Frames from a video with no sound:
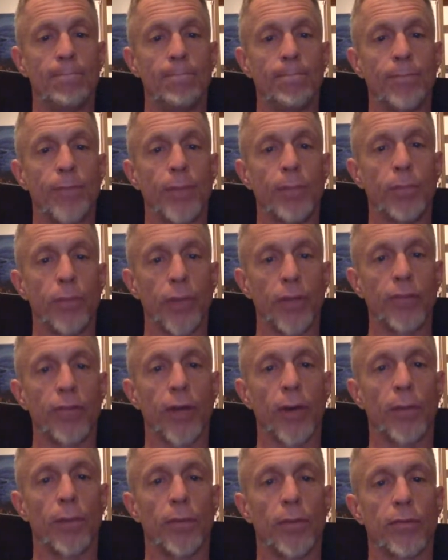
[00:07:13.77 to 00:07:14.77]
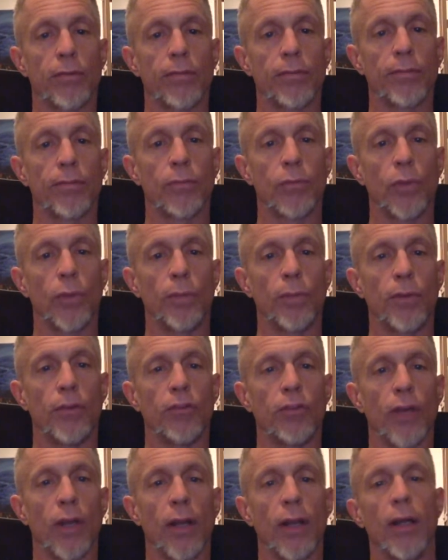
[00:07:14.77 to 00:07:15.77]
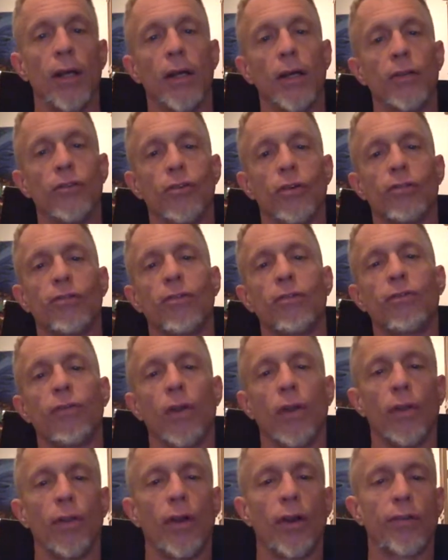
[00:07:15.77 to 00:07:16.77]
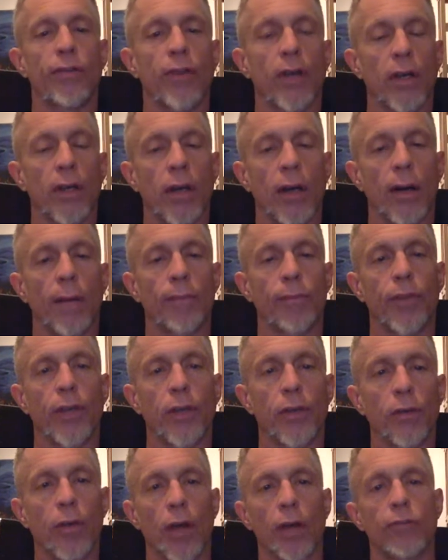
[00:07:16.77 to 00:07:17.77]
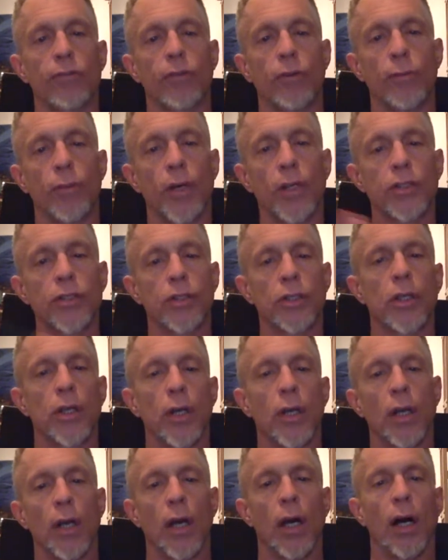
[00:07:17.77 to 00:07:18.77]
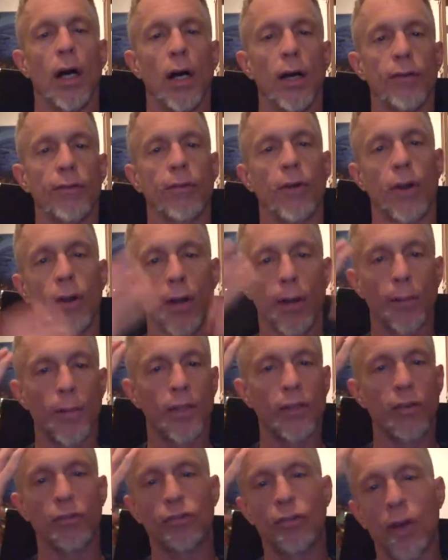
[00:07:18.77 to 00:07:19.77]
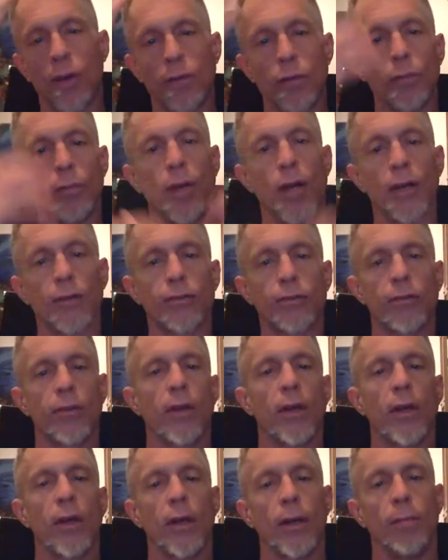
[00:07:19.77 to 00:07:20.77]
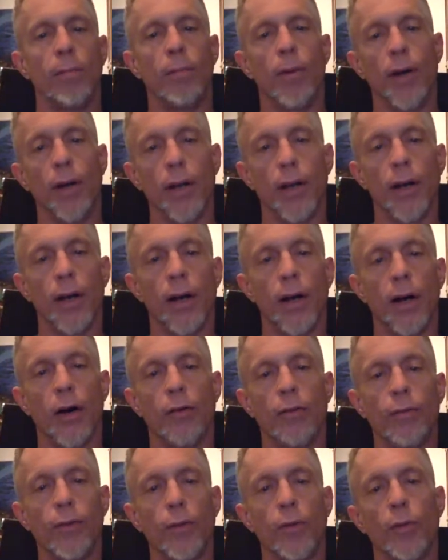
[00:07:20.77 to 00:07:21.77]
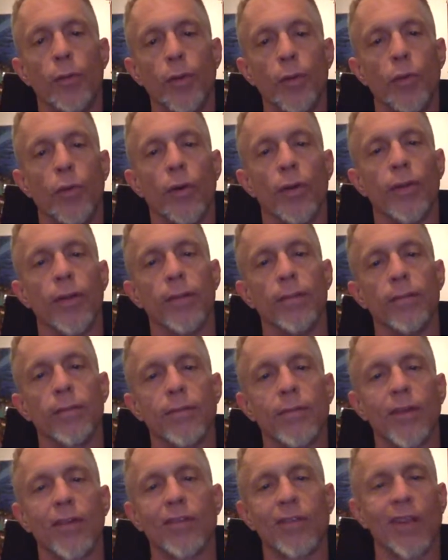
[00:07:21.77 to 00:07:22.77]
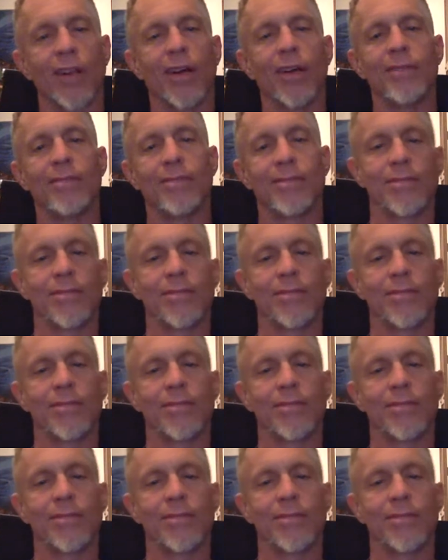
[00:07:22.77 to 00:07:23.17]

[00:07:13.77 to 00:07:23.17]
then please help us. We appreciate it. JusticeForAndres.com. Thank you guys so much. Sorry I'm a disheveled mess, but hopefully it will be worth it. Thanks a lot.